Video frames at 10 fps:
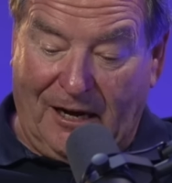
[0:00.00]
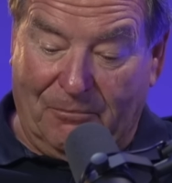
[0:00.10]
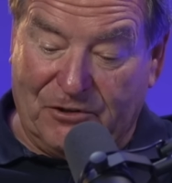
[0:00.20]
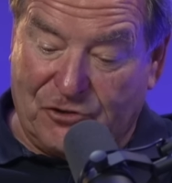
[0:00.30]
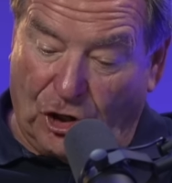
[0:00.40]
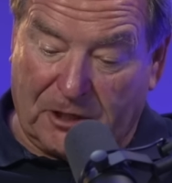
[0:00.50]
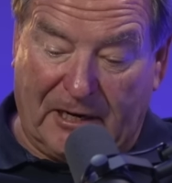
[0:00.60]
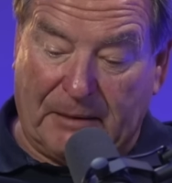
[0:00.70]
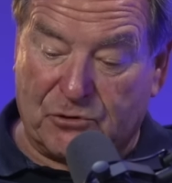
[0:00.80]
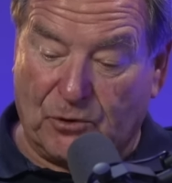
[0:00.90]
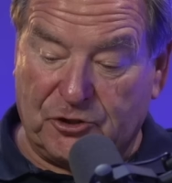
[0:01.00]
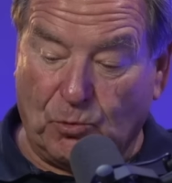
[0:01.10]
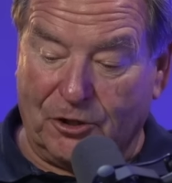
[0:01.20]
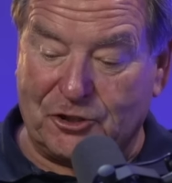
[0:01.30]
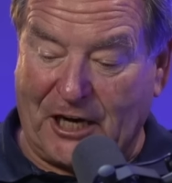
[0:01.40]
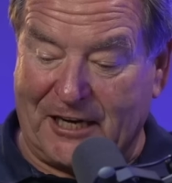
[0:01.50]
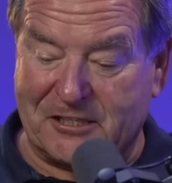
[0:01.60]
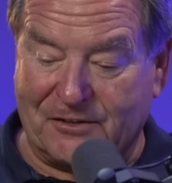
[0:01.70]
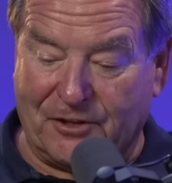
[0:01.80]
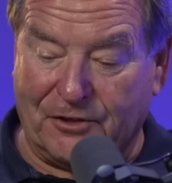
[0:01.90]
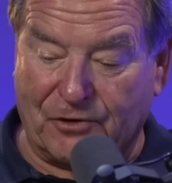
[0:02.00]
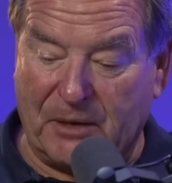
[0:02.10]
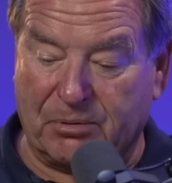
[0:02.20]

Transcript: We talked about Ipswich. What chance of the 3